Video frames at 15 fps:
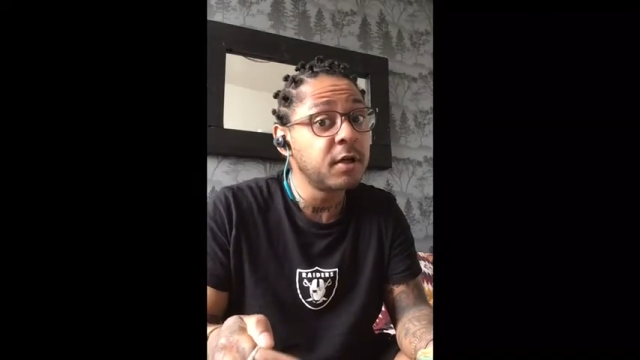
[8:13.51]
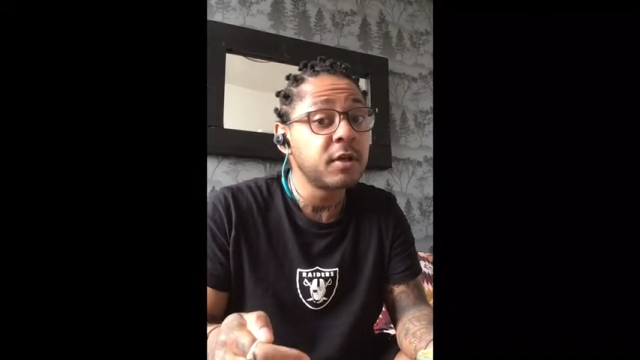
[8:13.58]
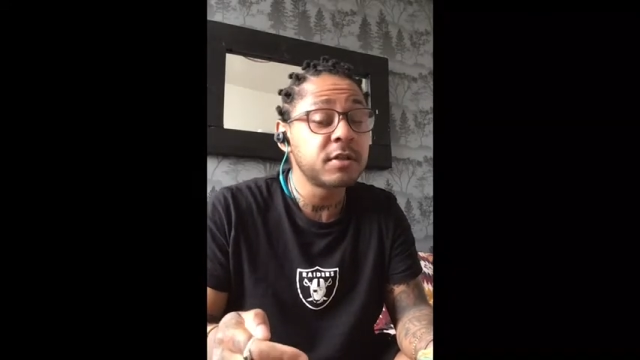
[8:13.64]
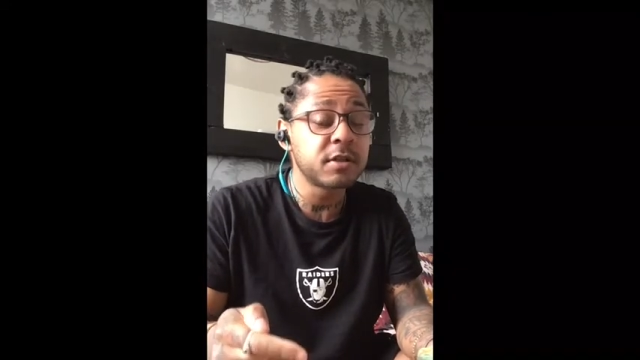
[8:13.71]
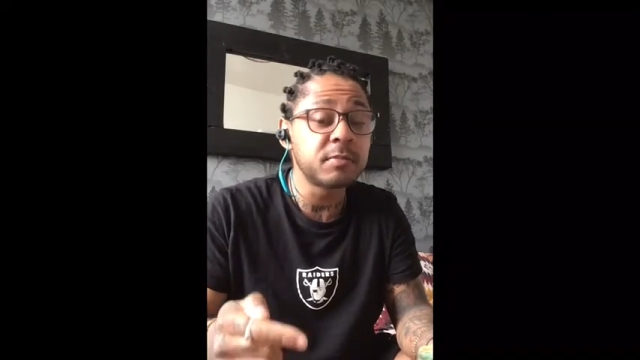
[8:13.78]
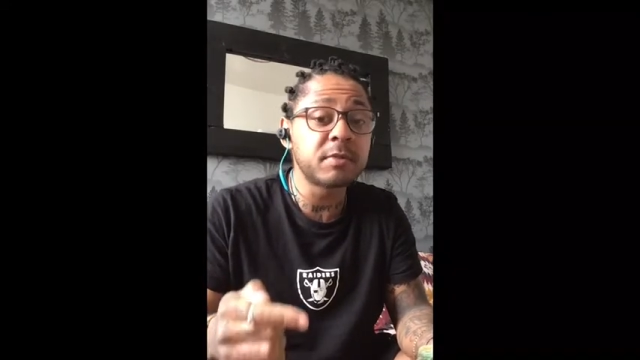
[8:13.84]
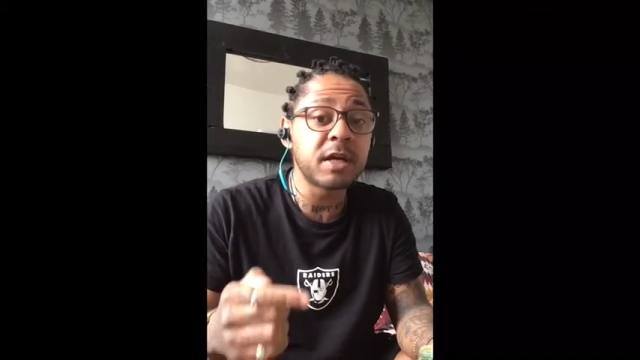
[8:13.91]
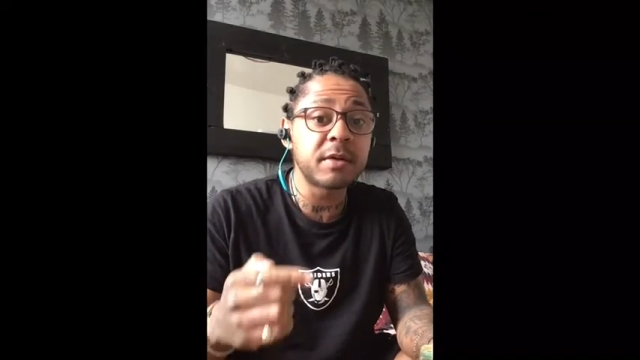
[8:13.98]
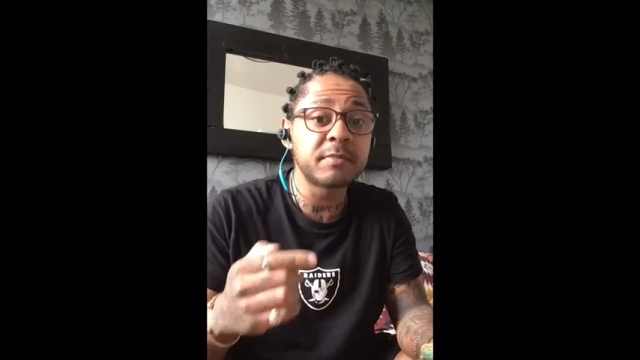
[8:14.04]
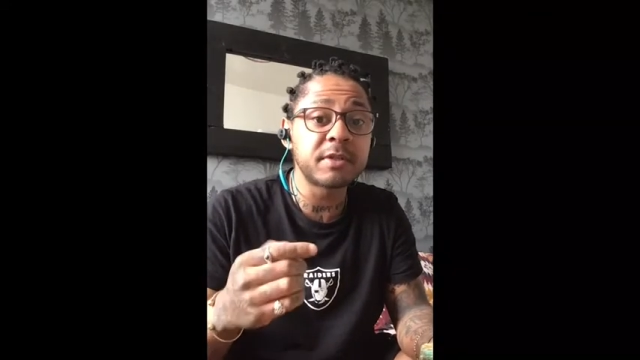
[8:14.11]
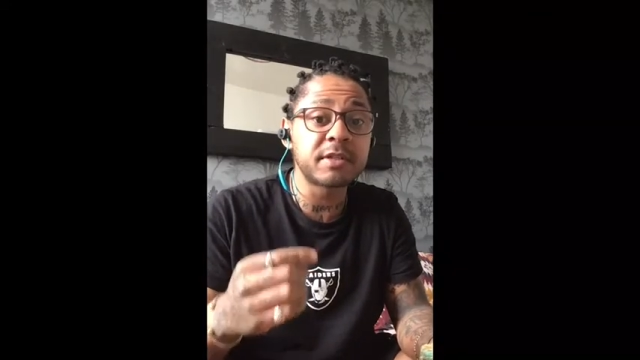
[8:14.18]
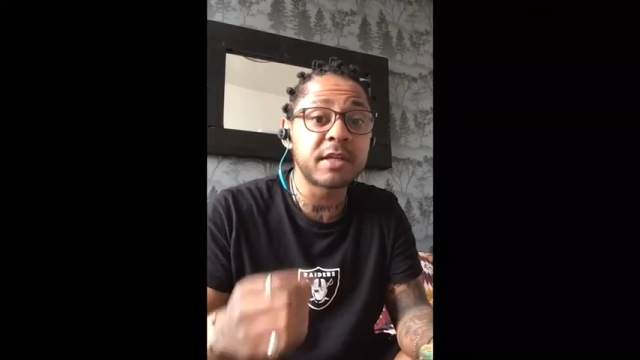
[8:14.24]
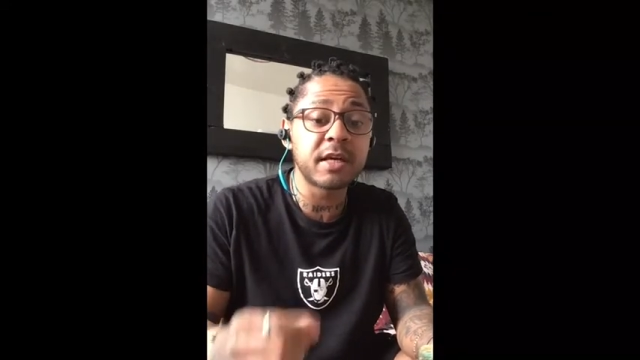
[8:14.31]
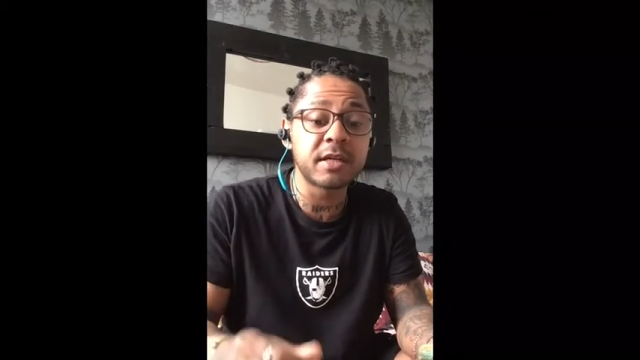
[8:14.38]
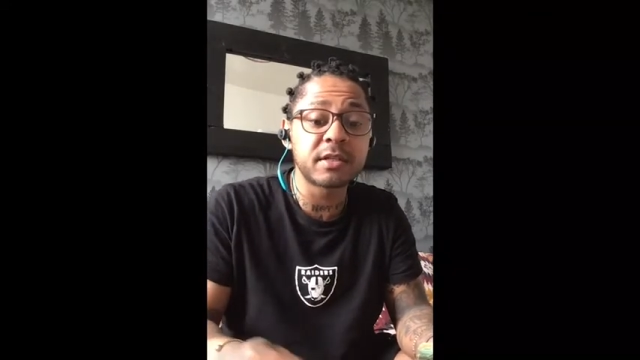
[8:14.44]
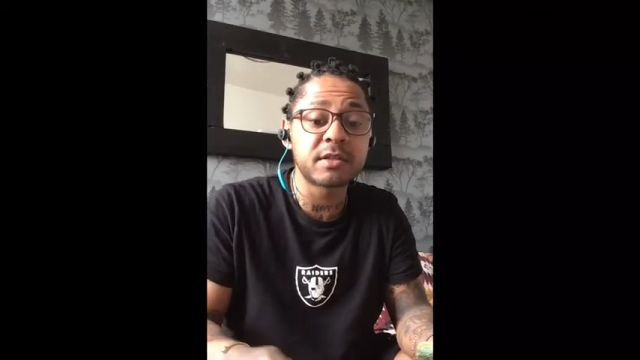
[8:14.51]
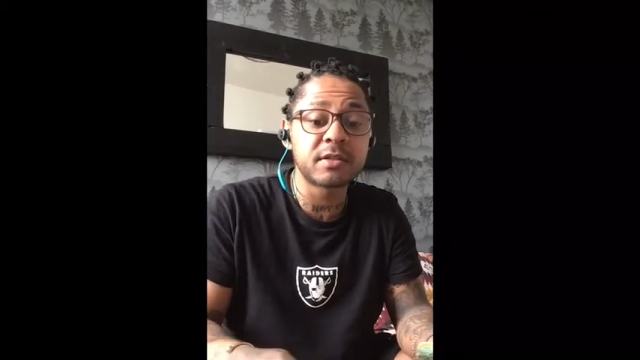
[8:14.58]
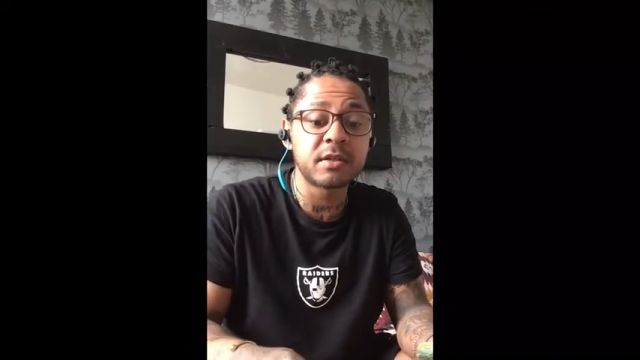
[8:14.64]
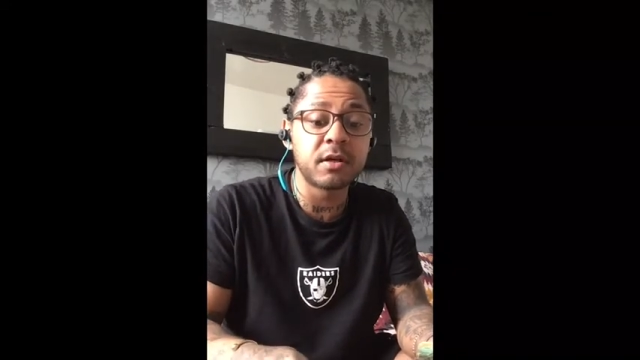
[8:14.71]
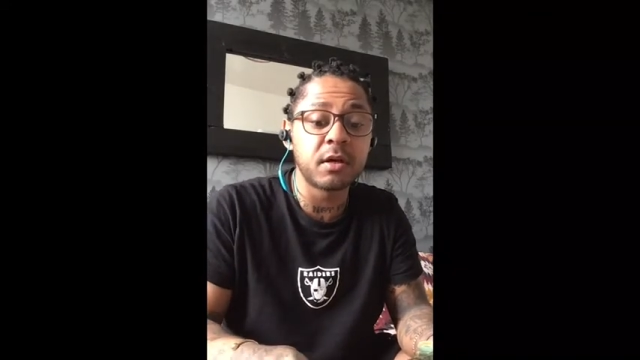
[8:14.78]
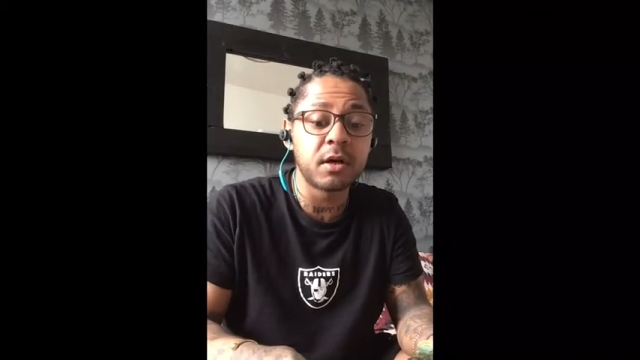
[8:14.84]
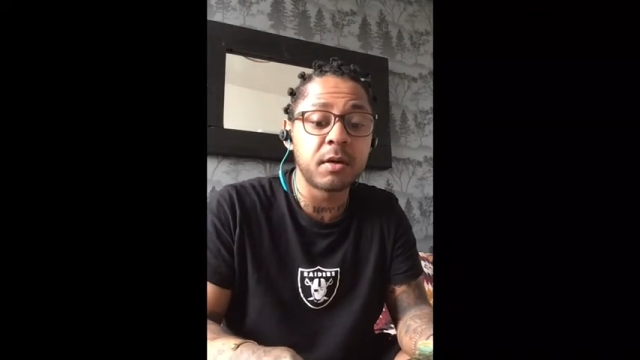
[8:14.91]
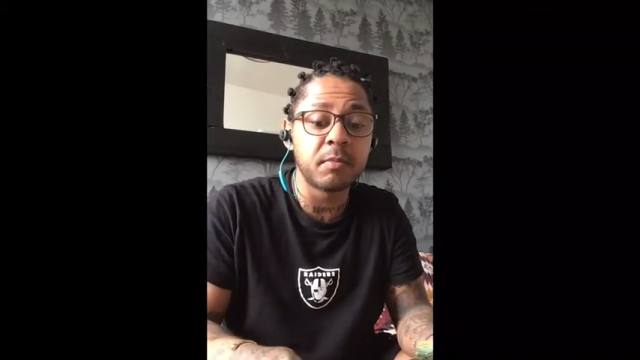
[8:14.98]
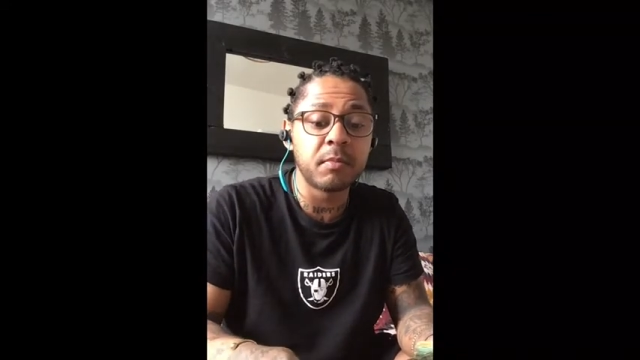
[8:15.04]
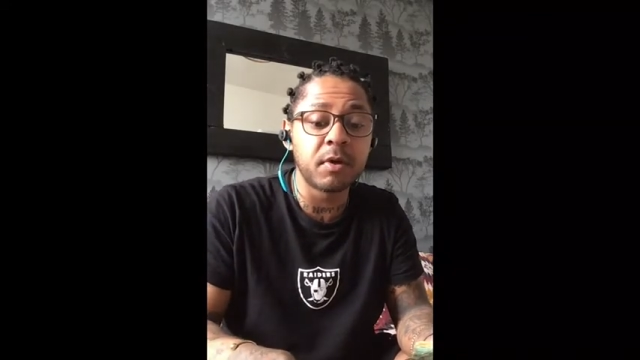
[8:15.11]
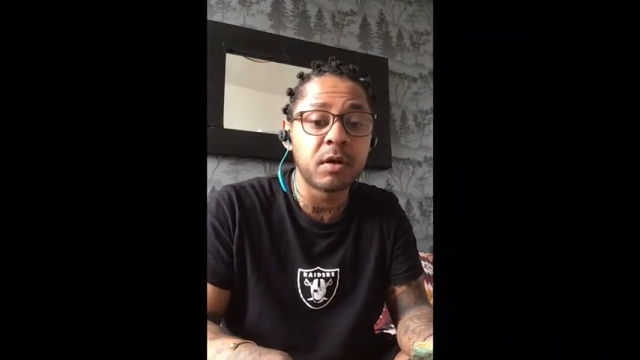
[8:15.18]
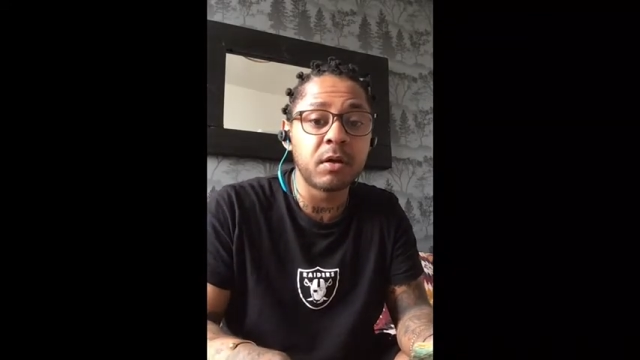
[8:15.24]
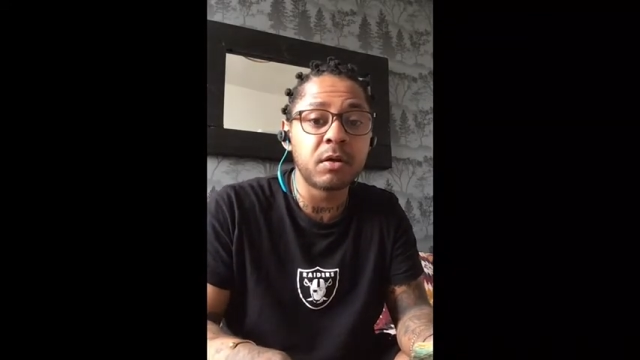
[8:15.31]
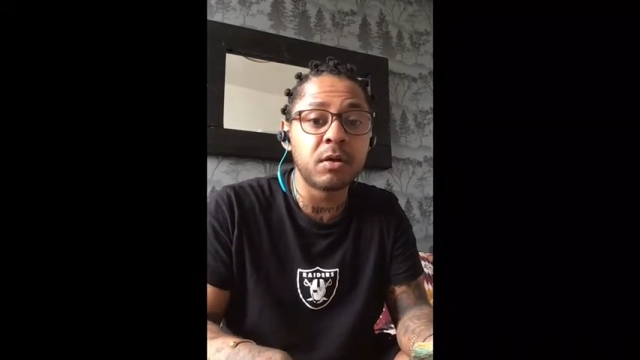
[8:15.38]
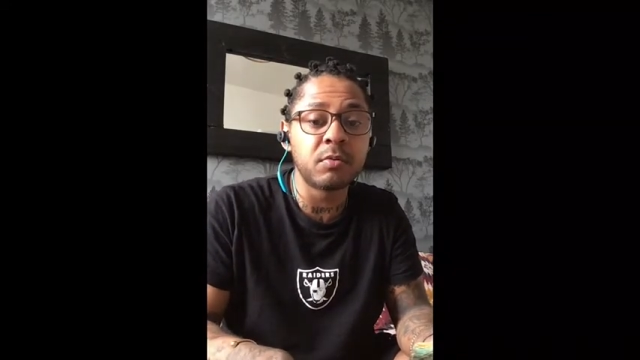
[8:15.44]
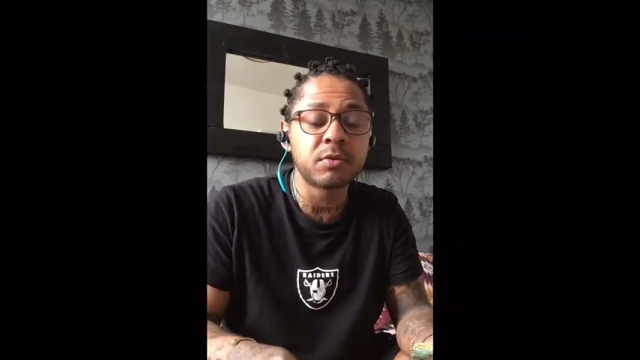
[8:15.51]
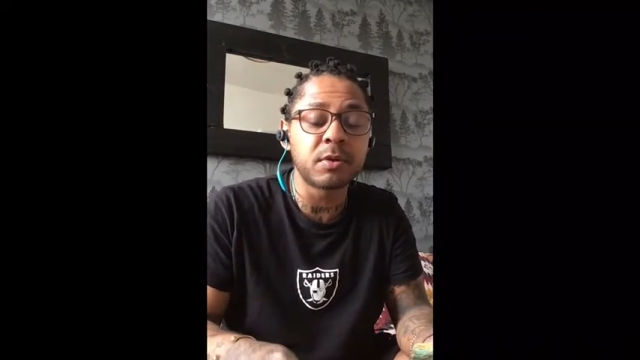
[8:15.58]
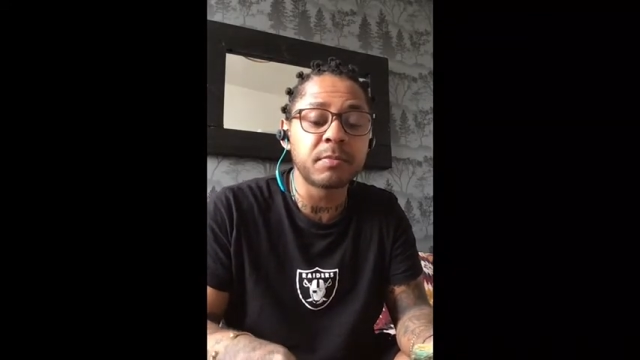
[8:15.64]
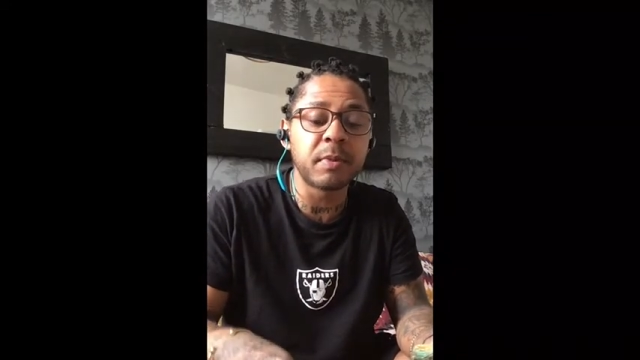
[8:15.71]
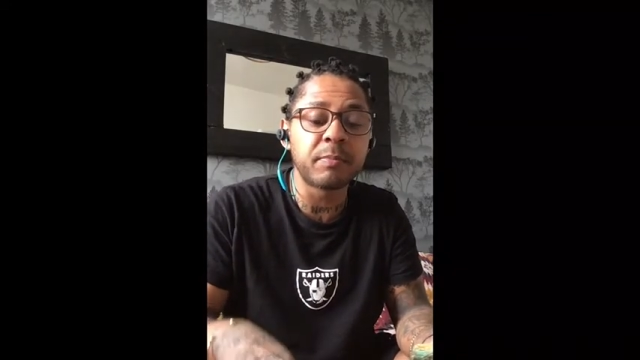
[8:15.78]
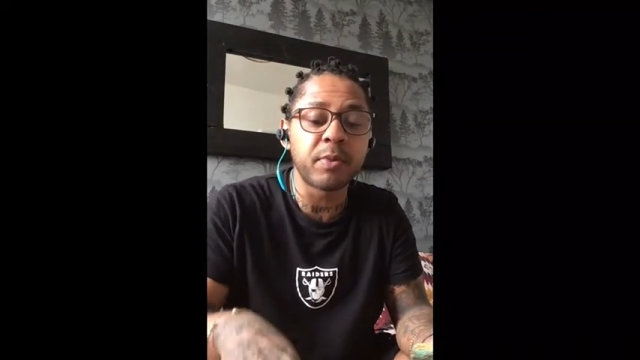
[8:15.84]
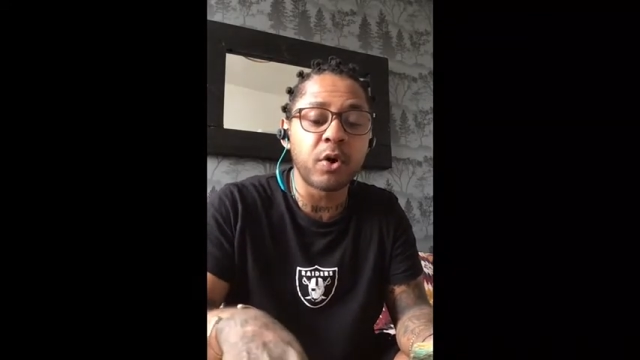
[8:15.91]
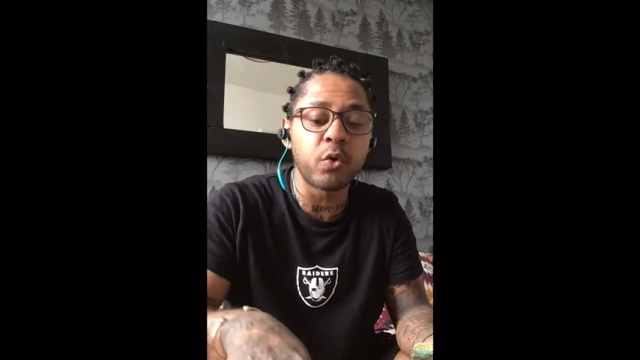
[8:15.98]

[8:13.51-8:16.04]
Sometimes it takes, but